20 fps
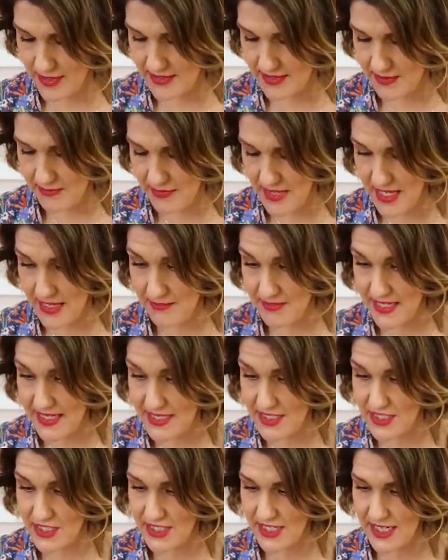It's a
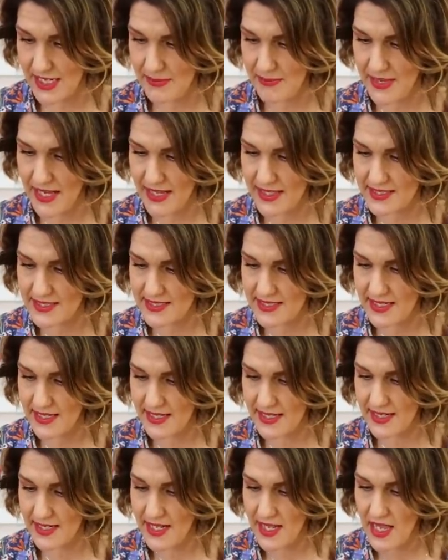Mimi G
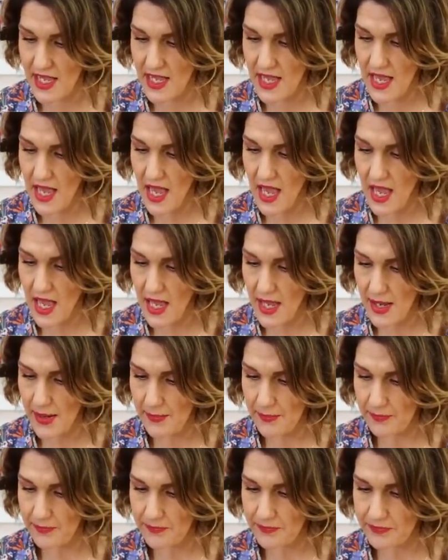pattern
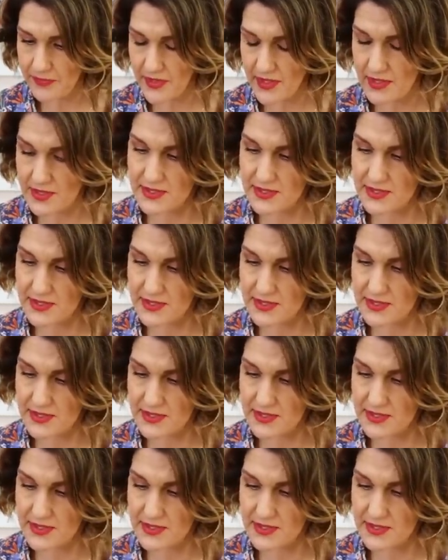um,